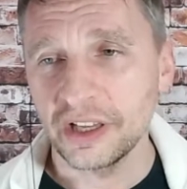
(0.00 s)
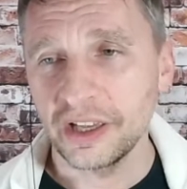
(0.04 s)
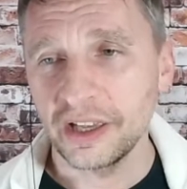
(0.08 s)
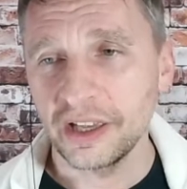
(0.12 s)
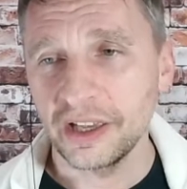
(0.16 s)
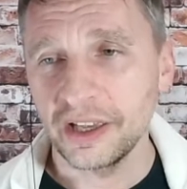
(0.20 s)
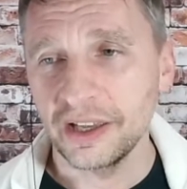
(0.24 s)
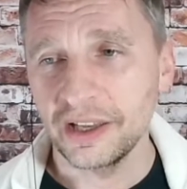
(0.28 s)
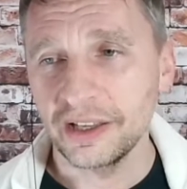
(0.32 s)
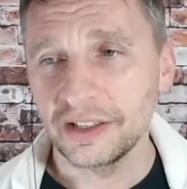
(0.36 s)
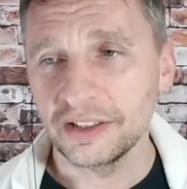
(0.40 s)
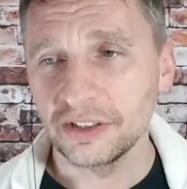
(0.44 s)

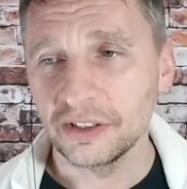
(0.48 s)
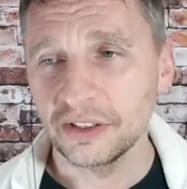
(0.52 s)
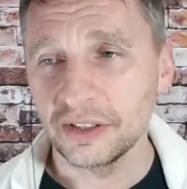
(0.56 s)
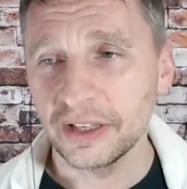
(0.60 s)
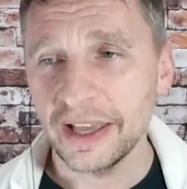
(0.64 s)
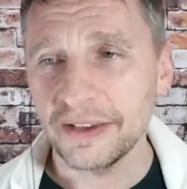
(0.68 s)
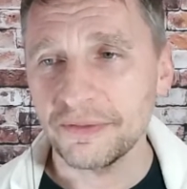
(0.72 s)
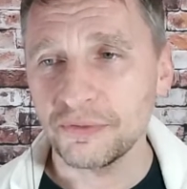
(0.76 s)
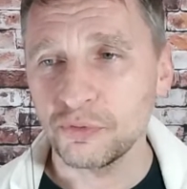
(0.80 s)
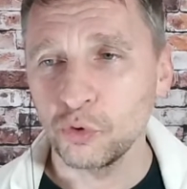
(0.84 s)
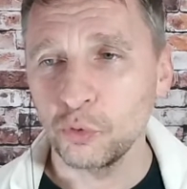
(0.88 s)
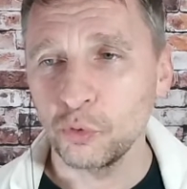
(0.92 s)
and your
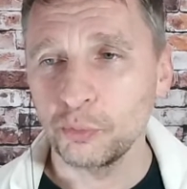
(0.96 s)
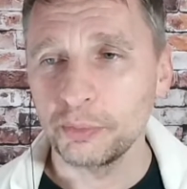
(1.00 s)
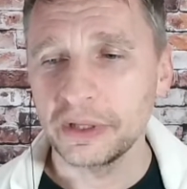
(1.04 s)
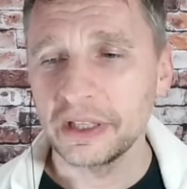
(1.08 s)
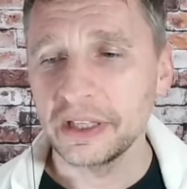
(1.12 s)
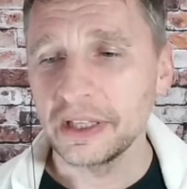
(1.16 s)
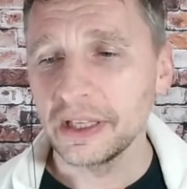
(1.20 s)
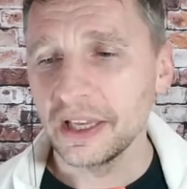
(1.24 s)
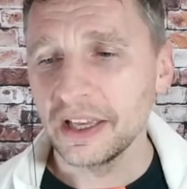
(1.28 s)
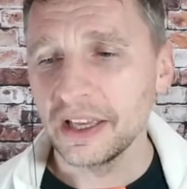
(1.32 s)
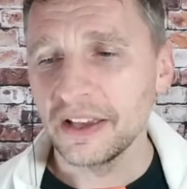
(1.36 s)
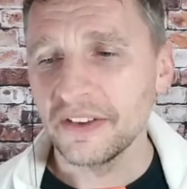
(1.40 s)
life will
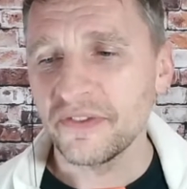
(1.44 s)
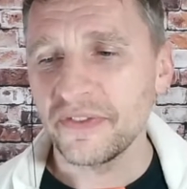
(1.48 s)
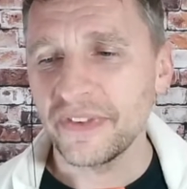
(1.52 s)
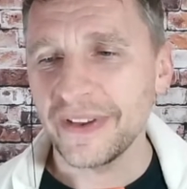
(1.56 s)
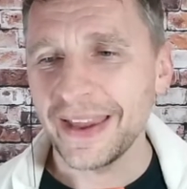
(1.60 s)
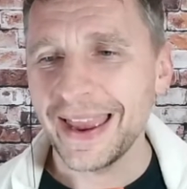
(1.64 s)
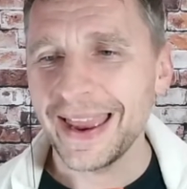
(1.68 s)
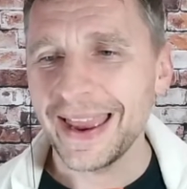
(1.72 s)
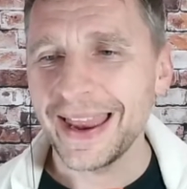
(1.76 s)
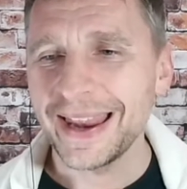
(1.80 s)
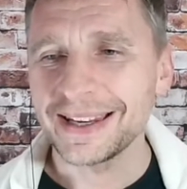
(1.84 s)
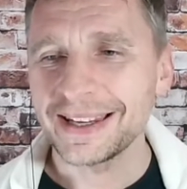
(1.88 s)
be
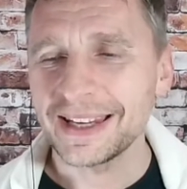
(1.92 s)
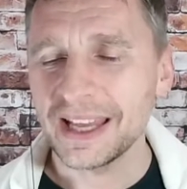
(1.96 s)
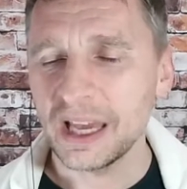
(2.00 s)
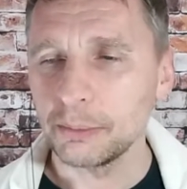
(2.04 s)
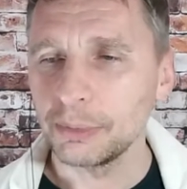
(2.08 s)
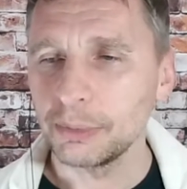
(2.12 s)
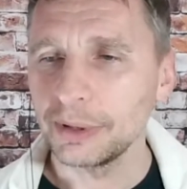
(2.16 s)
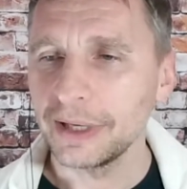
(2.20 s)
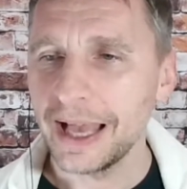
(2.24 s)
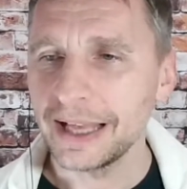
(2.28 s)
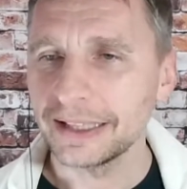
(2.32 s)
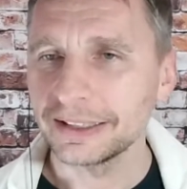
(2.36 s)

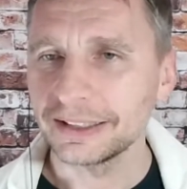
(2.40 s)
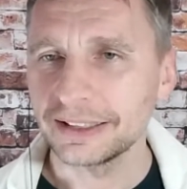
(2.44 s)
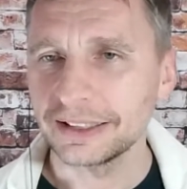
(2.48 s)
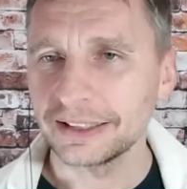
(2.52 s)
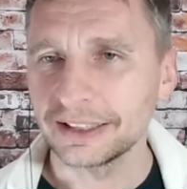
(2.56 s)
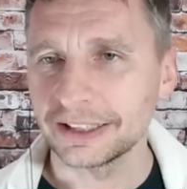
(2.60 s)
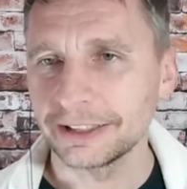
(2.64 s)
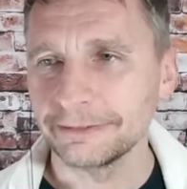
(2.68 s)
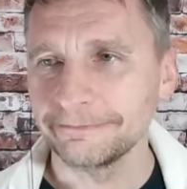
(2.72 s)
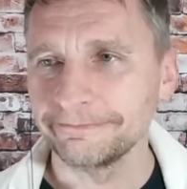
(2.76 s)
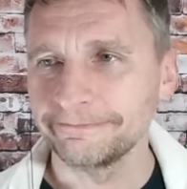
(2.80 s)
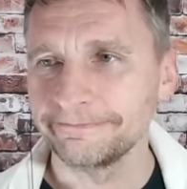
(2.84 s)
fantabulastic.